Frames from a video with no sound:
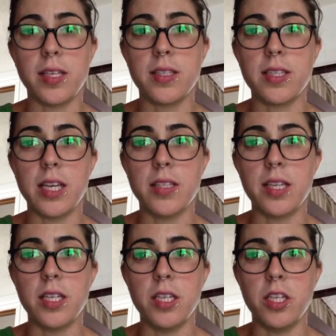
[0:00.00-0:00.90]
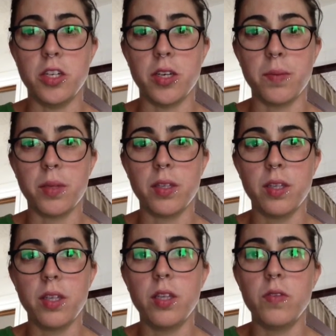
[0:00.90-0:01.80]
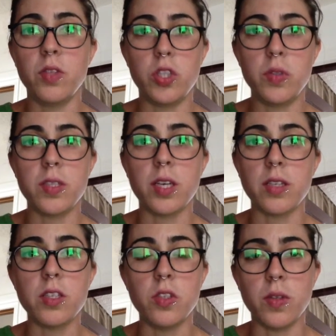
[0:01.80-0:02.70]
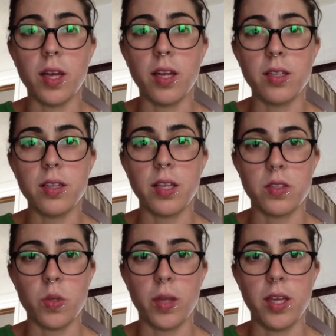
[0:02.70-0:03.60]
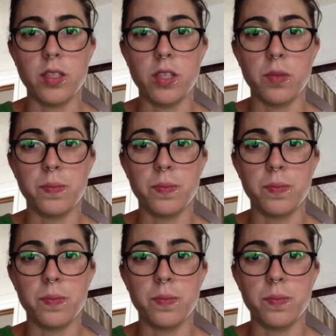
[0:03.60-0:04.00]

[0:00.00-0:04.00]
States and in Europe. If you choose not to do that, that's okay too.